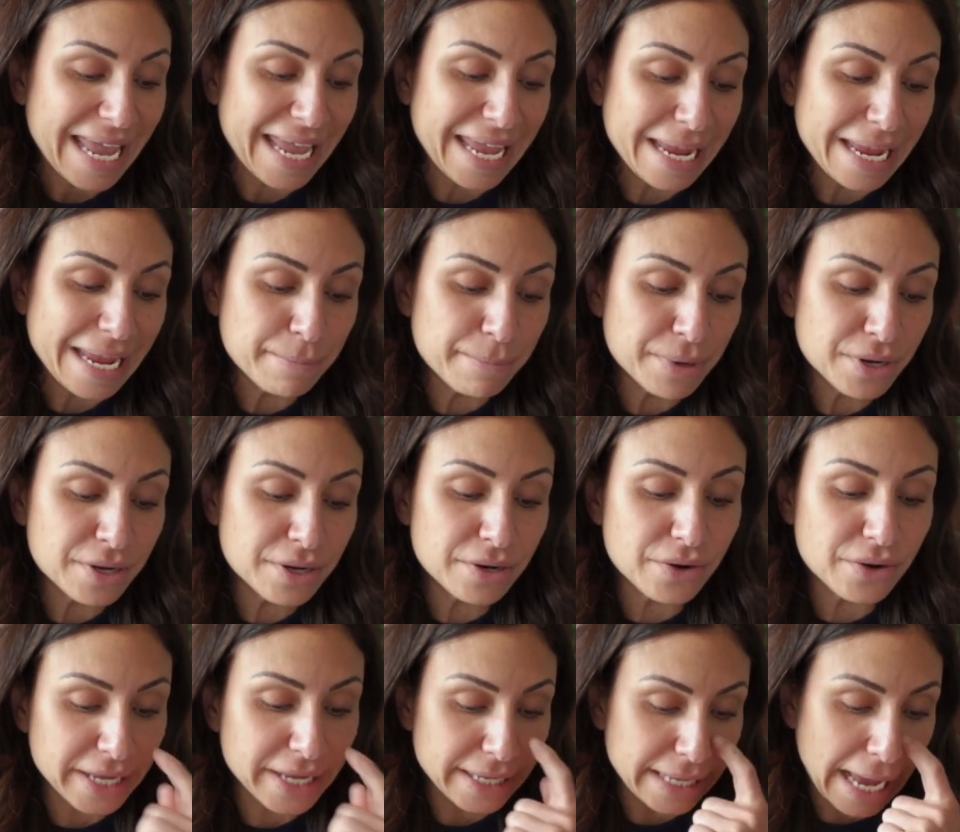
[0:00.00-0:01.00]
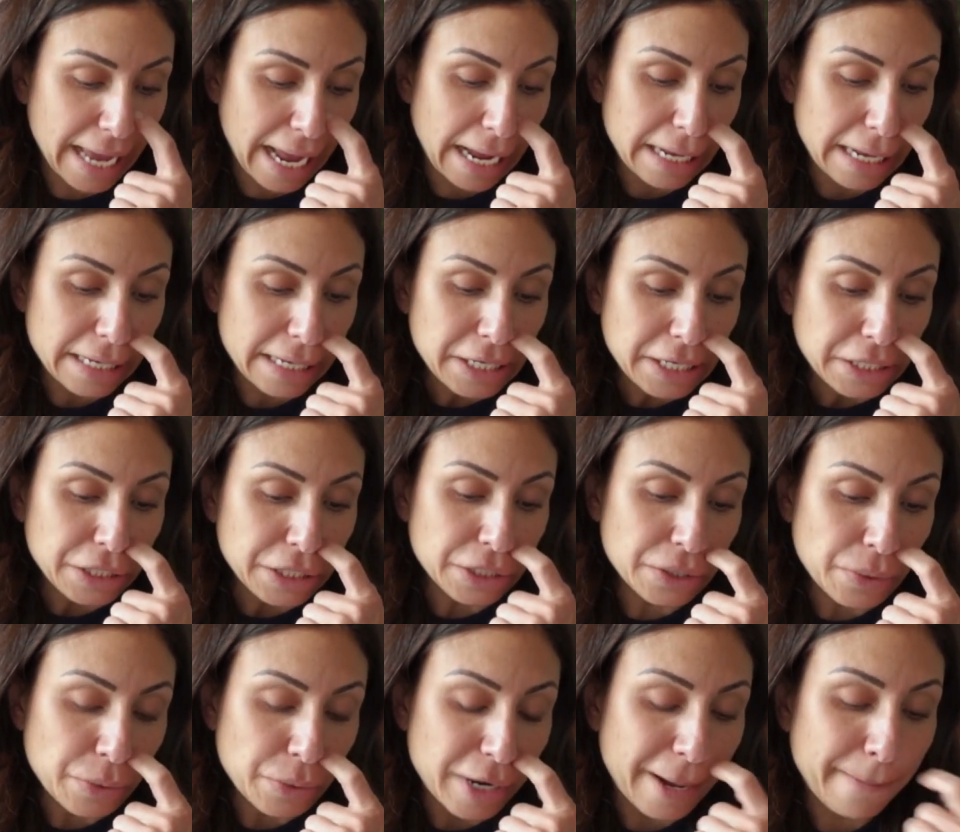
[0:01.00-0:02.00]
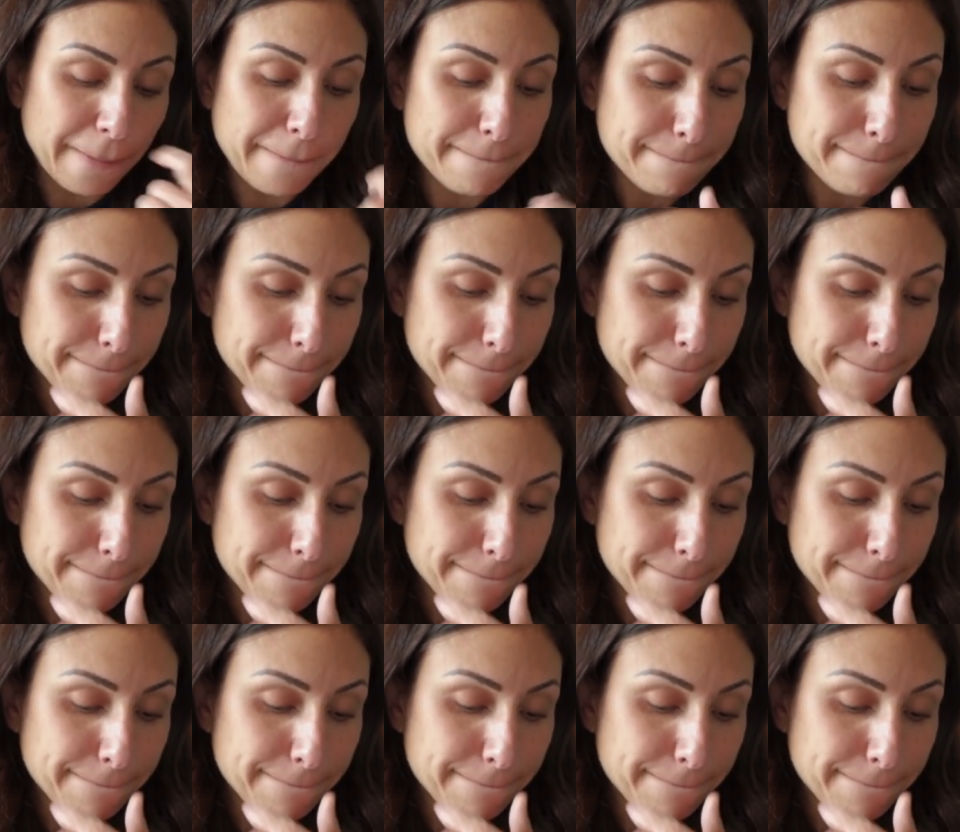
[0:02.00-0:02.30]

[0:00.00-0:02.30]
Amber, okay, yeah. You know what?